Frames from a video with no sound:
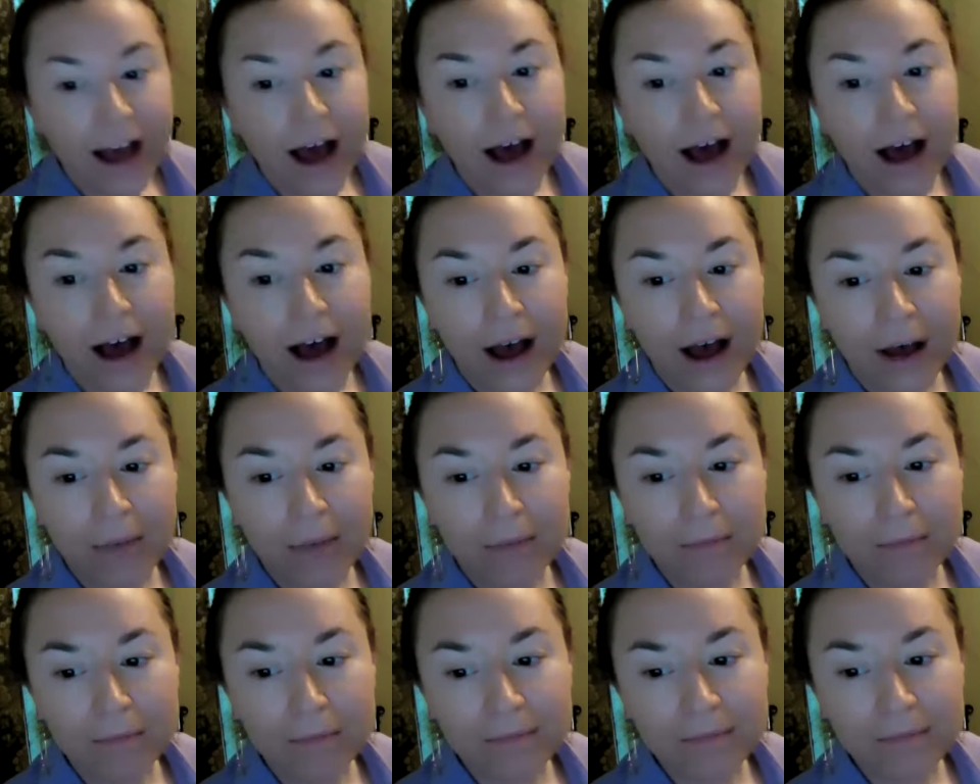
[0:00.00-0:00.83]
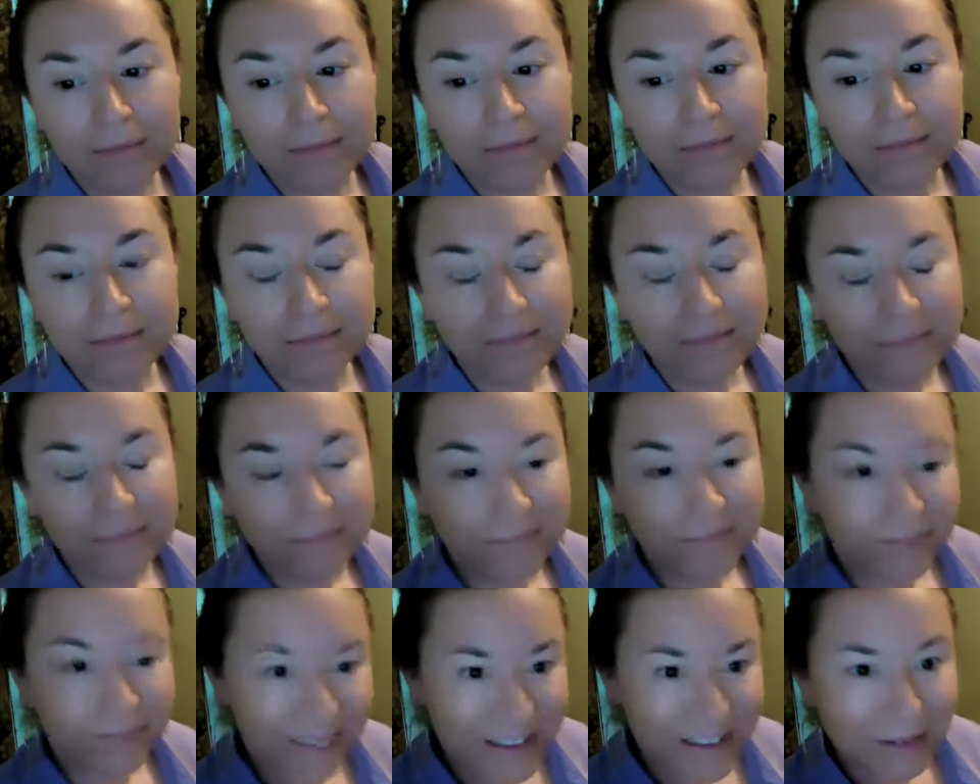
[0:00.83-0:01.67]

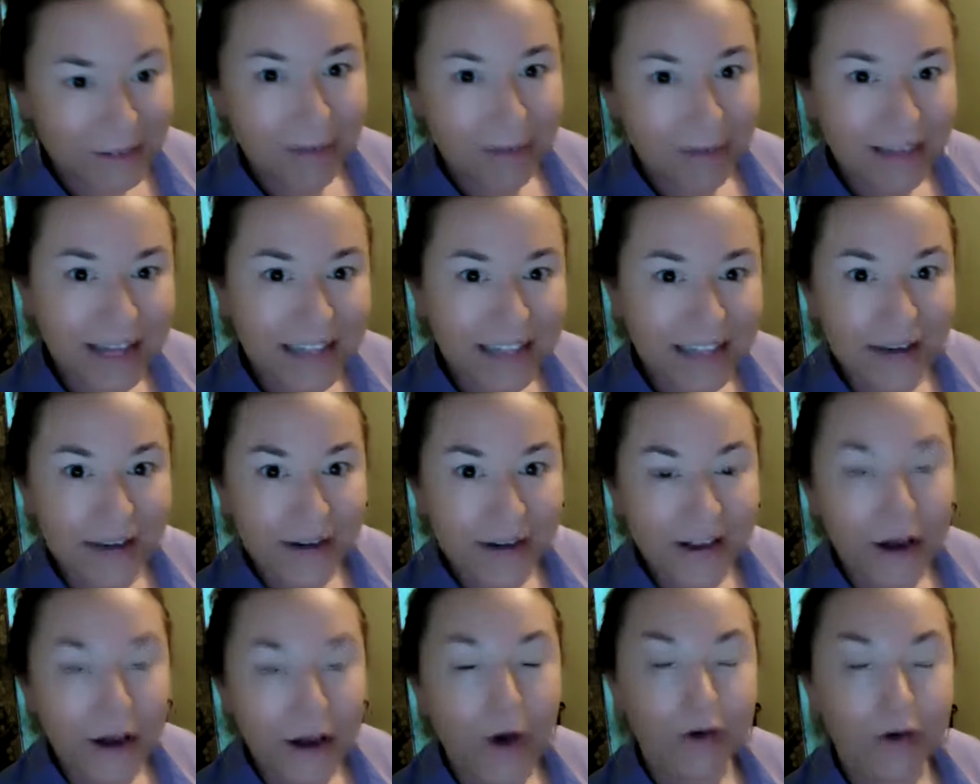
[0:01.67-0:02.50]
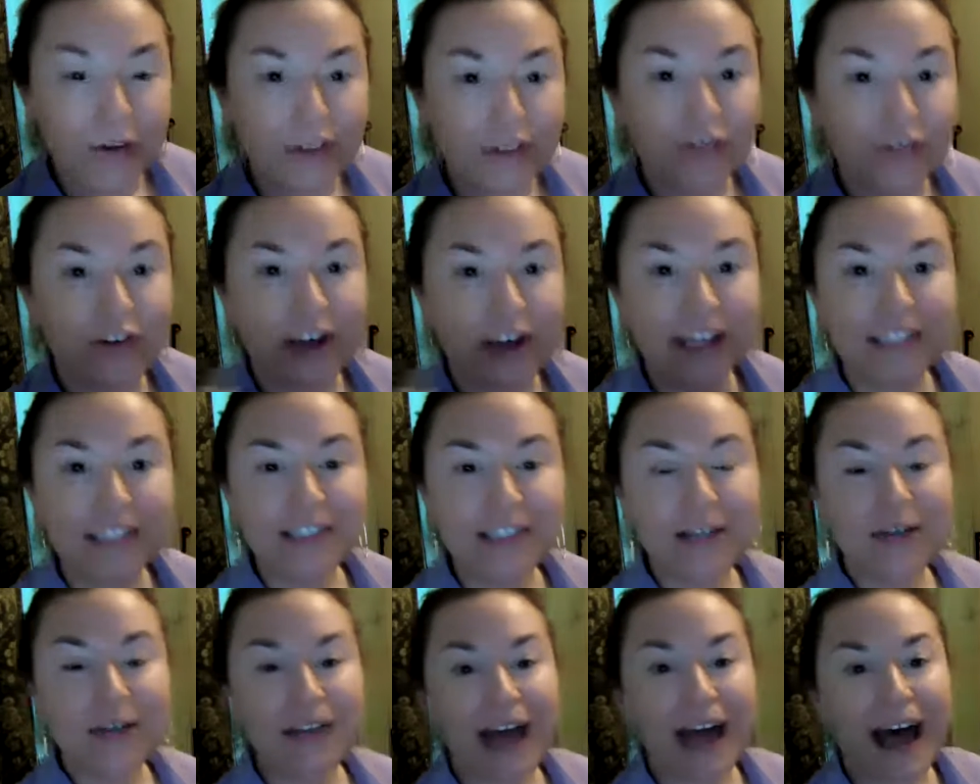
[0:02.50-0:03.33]
But that's how it goes,
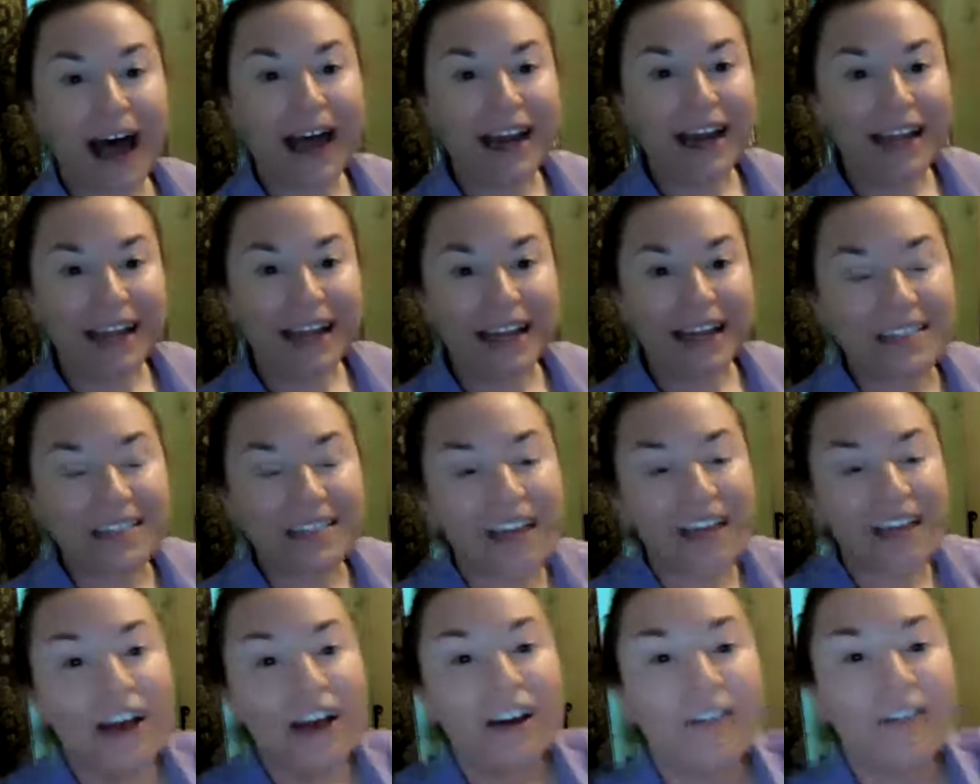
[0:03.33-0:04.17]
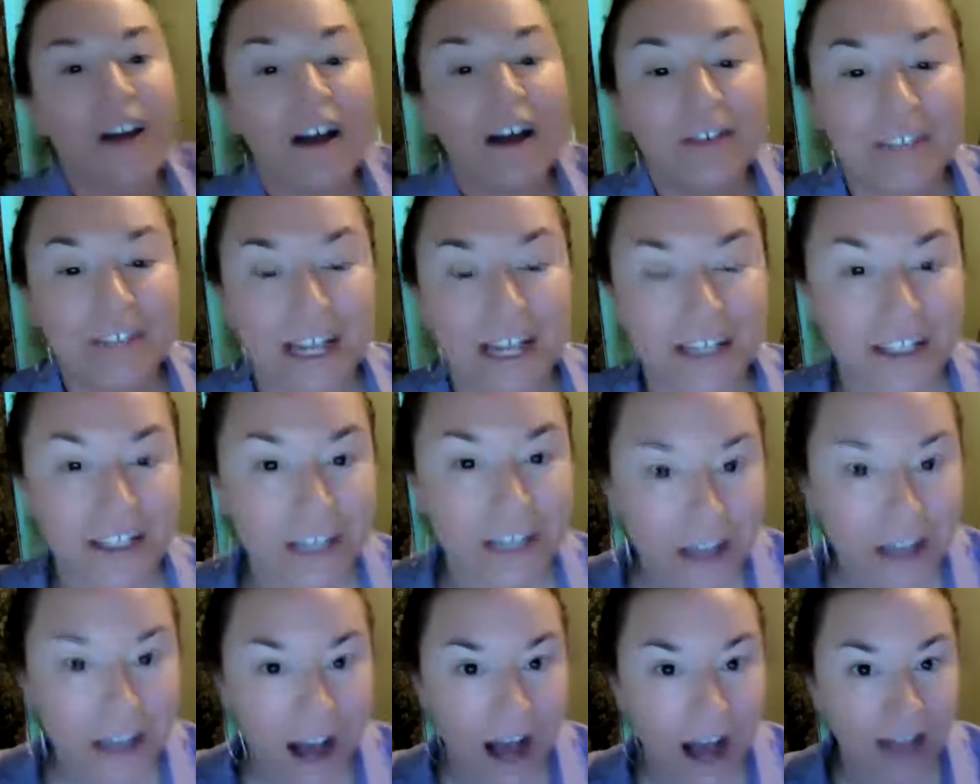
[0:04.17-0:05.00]
friends. So that is
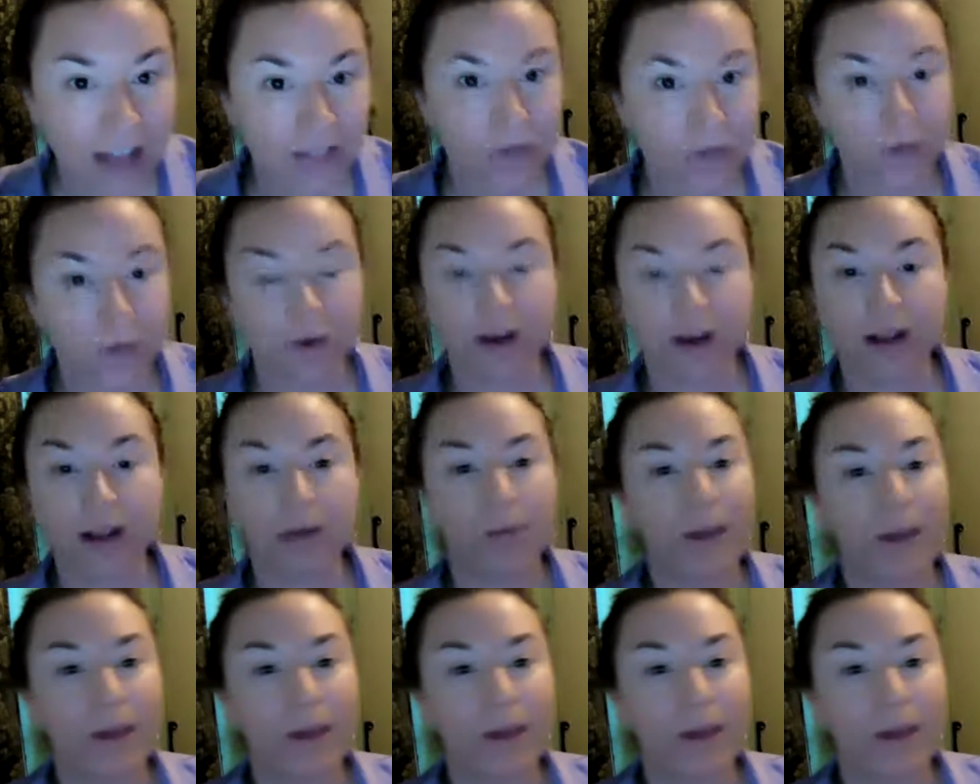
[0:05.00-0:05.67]
foundation and contouring.